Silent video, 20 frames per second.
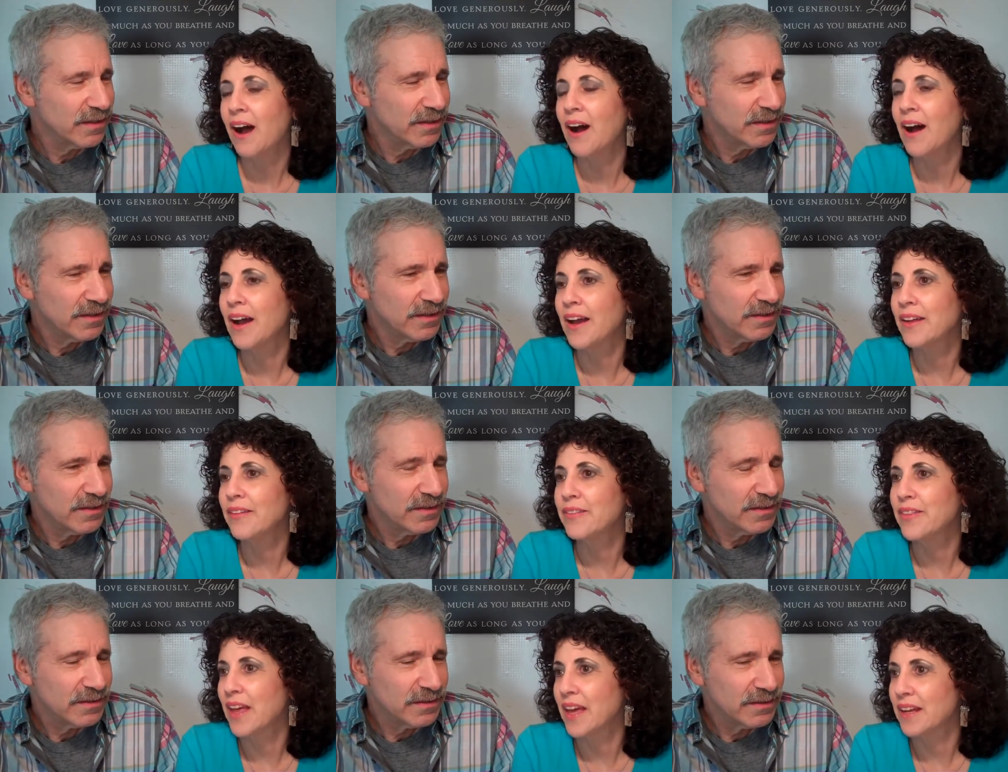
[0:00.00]
Speaker 1: I
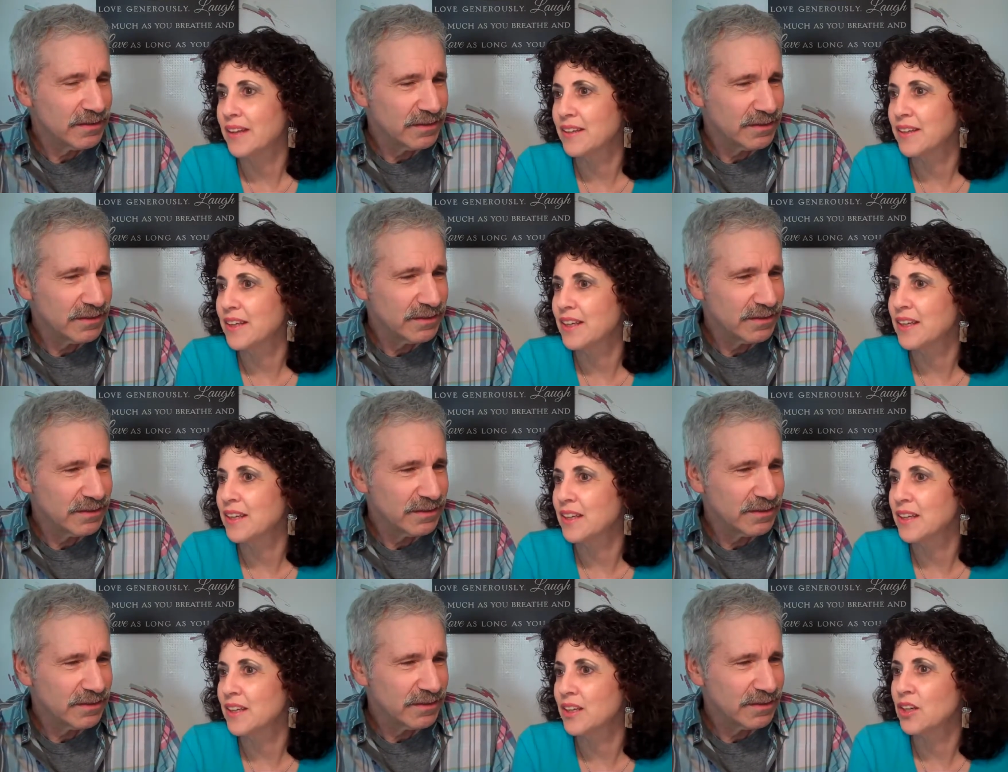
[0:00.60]
then
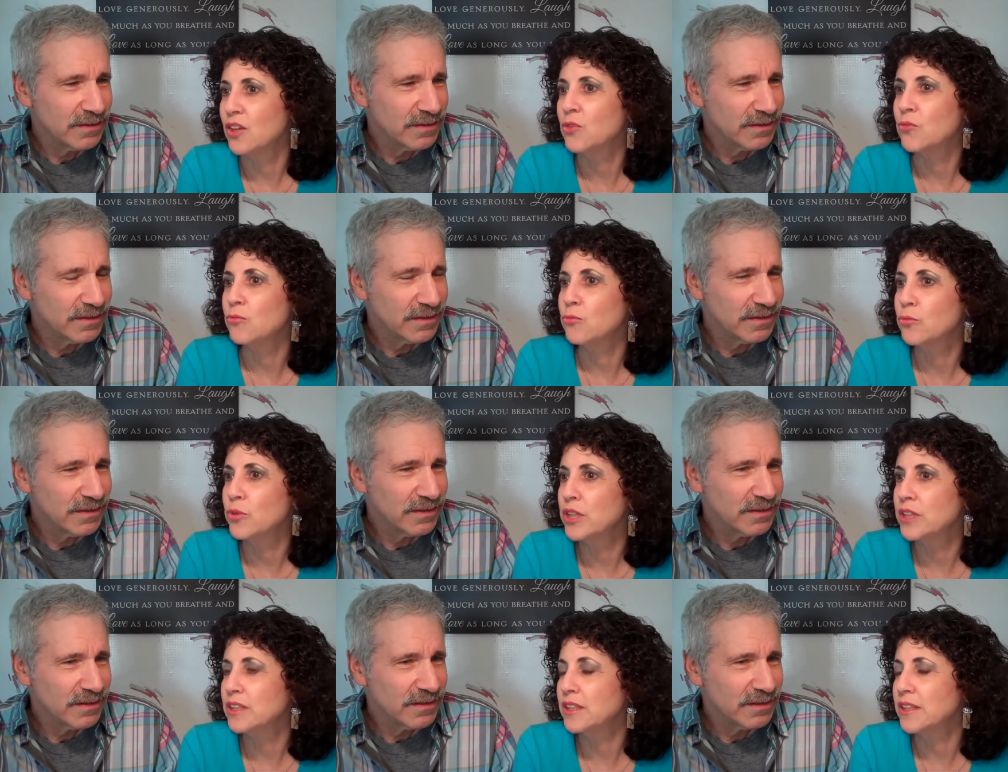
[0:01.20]
can
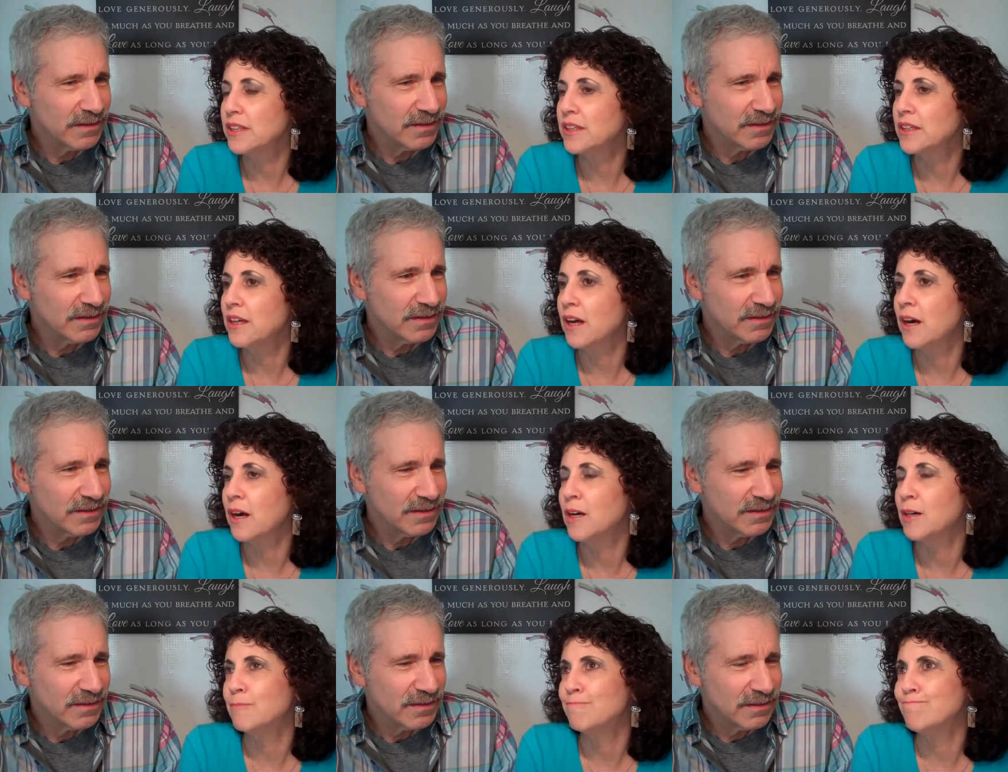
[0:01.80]
really
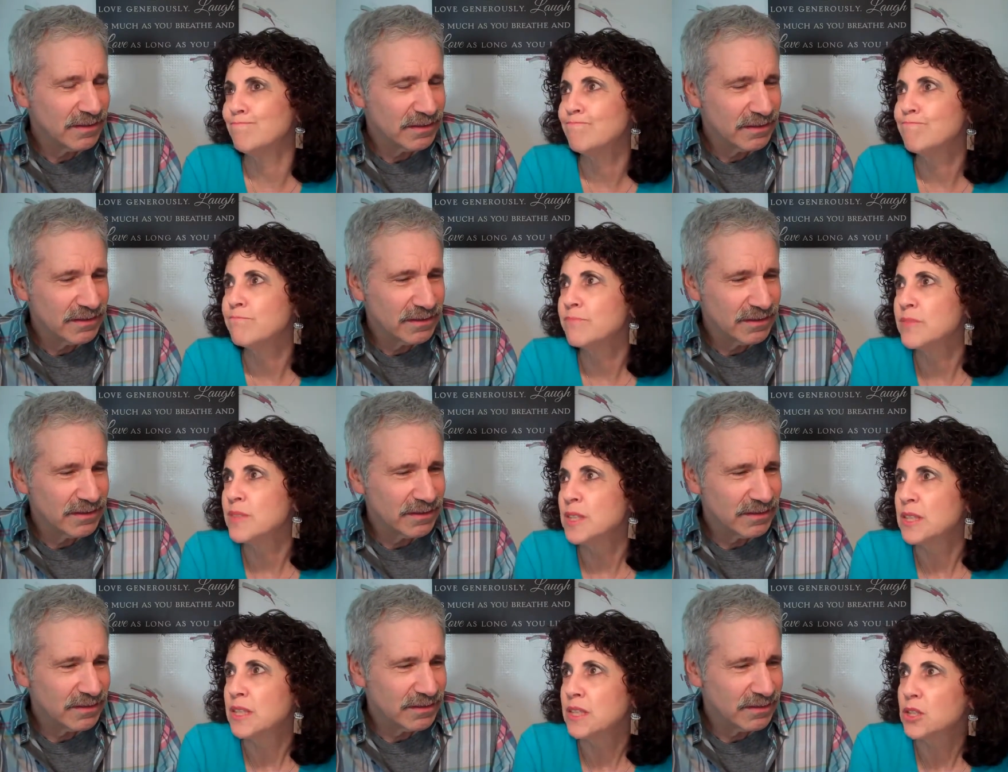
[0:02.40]
um,
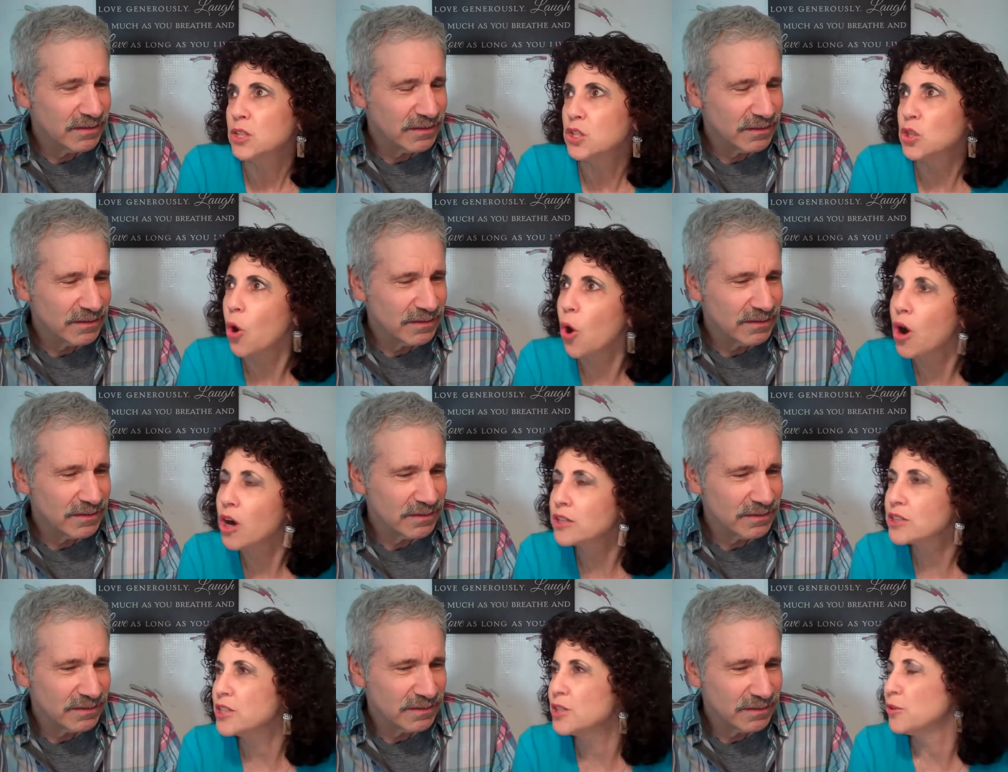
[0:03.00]

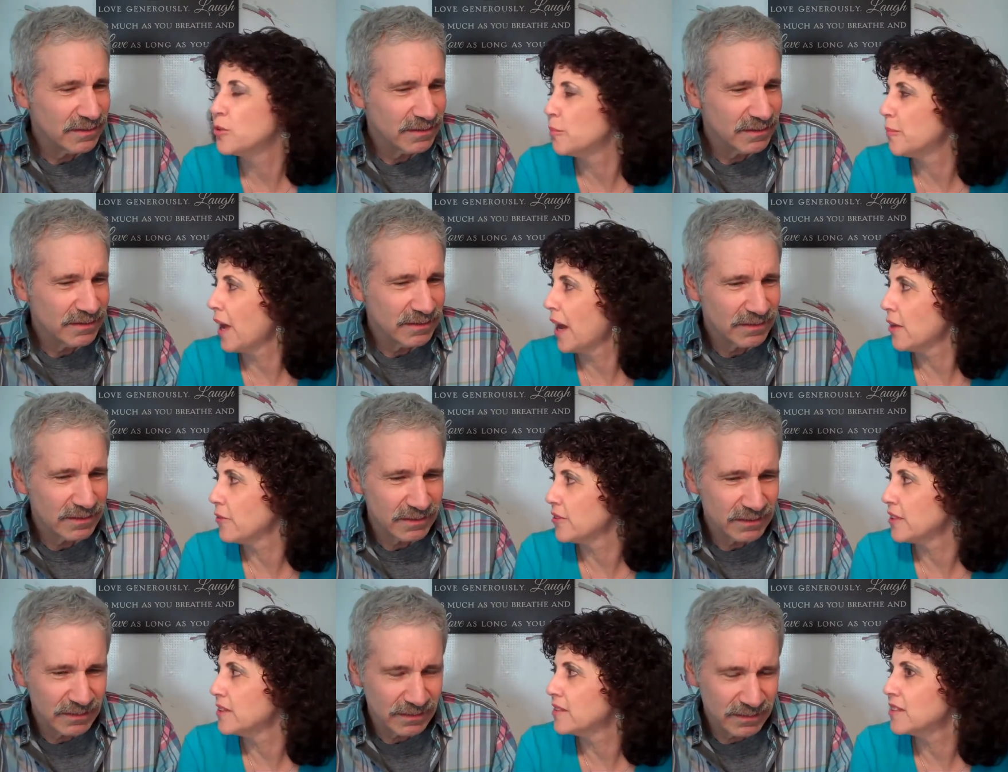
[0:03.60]
talk to you
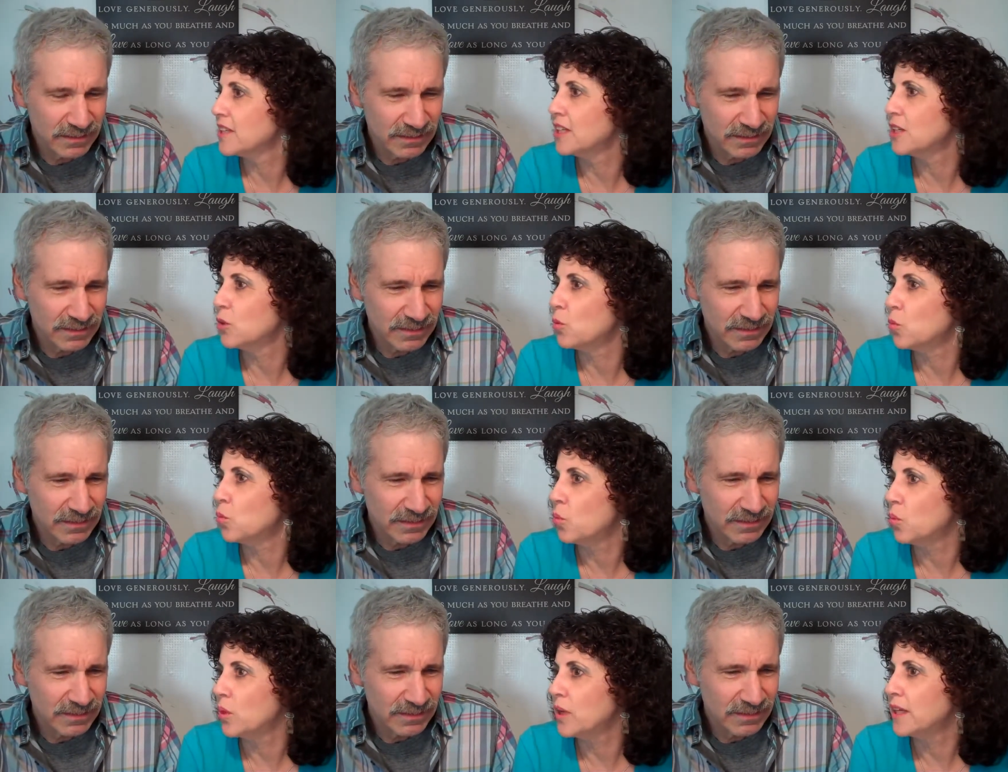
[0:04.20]
about this in a,
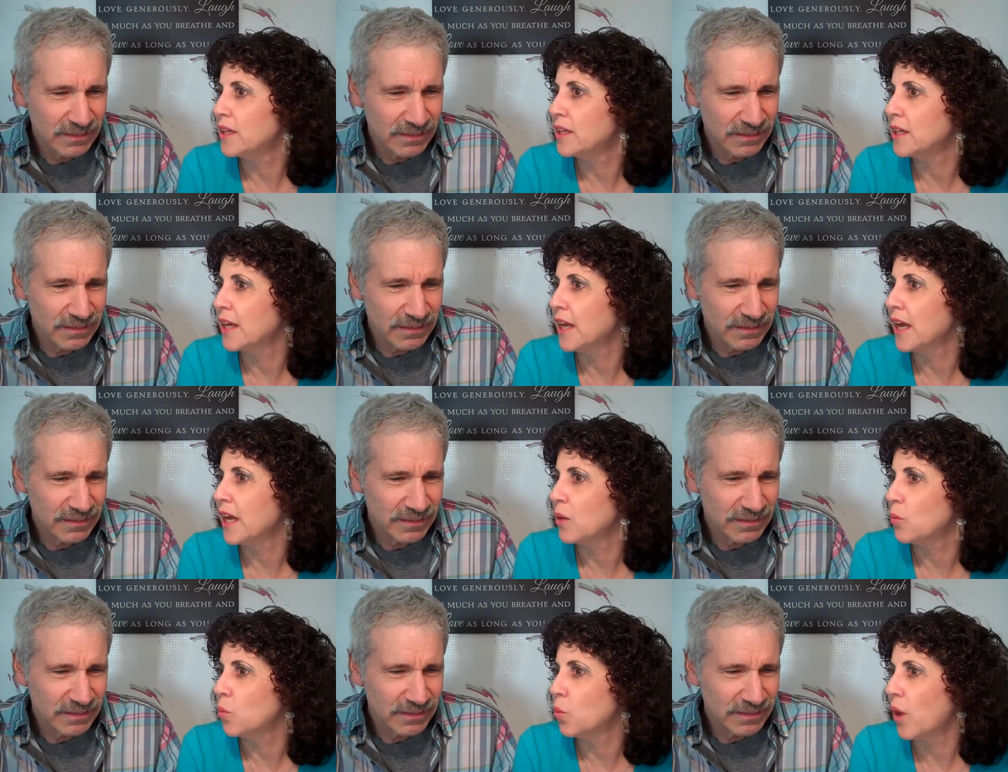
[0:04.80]
in
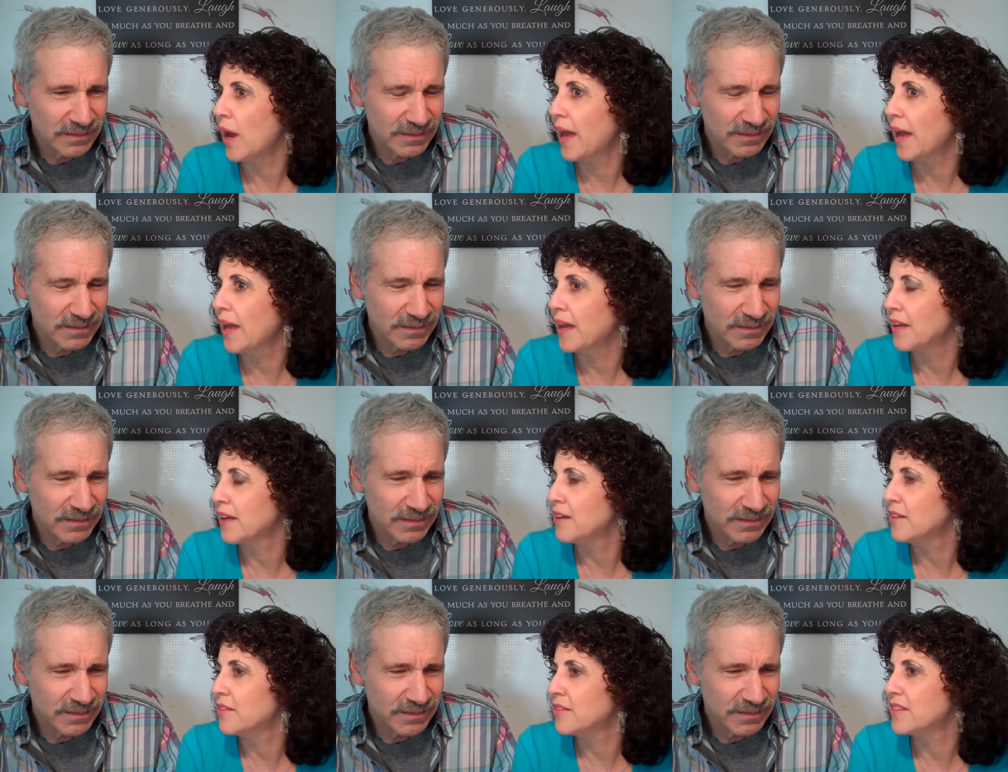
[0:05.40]
a way